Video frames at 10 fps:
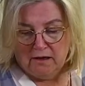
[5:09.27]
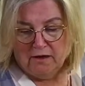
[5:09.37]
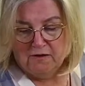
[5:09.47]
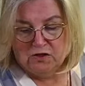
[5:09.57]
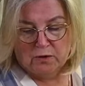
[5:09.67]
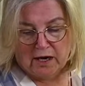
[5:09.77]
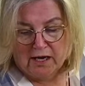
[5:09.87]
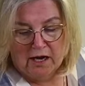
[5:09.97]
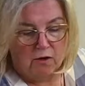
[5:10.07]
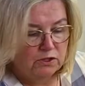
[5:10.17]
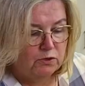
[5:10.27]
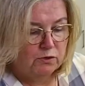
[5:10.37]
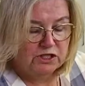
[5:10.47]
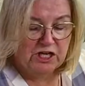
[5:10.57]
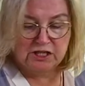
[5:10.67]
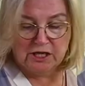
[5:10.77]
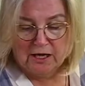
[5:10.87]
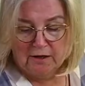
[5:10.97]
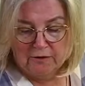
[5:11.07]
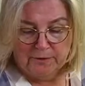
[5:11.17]
is drying out or changing
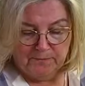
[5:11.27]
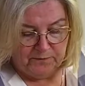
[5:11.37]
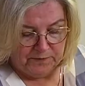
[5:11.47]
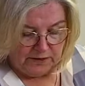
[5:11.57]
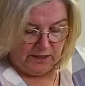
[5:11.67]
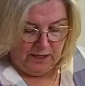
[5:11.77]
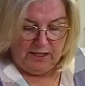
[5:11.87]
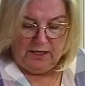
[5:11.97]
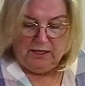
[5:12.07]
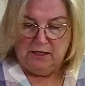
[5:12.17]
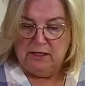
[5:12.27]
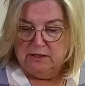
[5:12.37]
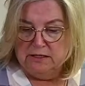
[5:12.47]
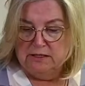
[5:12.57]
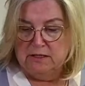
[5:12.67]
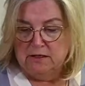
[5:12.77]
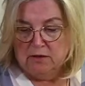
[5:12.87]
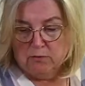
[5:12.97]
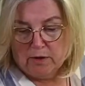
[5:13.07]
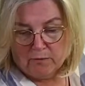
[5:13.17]
color. Just a
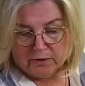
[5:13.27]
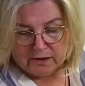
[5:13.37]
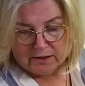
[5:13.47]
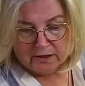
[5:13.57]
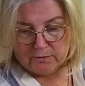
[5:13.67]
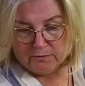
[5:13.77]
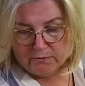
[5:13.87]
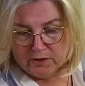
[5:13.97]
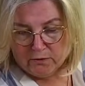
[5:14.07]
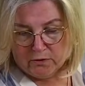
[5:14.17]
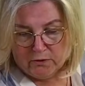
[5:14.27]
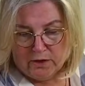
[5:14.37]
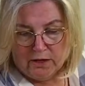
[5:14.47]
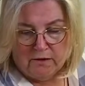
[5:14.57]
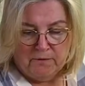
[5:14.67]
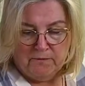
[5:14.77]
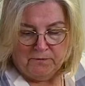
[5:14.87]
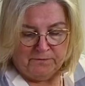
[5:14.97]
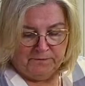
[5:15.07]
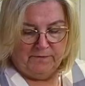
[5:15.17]
little rub with a little mineral oil,
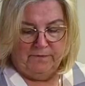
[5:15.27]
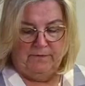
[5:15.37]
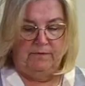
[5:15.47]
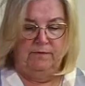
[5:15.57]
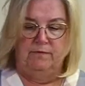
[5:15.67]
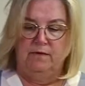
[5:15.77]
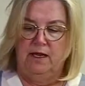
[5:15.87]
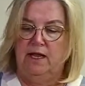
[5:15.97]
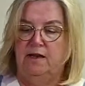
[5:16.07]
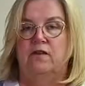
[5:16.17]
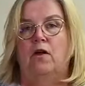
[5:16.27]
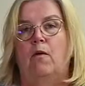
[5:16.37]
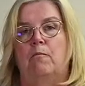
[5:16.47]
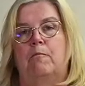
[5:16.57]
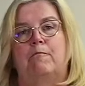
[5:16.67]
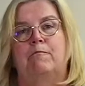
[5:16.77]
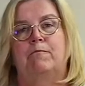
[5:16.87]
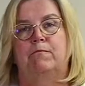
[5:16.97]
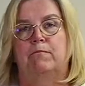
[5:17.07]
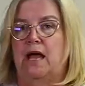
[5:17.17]
and it's
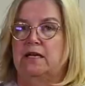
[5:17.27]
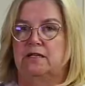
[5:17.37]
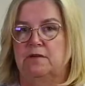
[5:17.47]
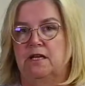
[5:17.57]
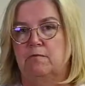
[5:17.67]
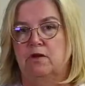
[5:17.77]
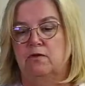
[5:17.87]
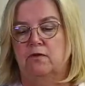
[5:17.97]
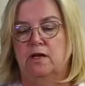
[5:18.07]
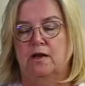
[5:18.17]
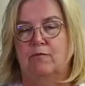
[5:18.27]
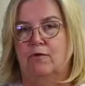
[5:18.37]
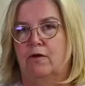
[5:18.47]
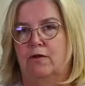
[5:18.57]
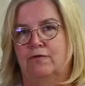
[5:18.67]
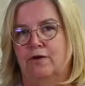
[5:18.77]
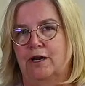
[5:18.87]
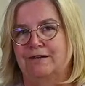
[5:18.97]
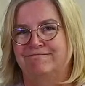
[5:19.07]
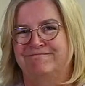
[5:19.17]
back to being a beautiful cutting board all over
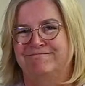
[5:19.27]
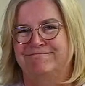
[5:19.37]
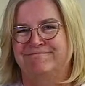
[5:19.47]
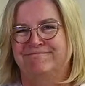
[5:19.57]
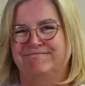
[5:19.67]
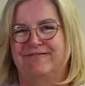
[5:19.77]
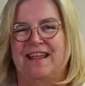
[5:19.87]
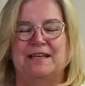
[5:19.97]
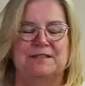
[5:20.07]
again. Thanks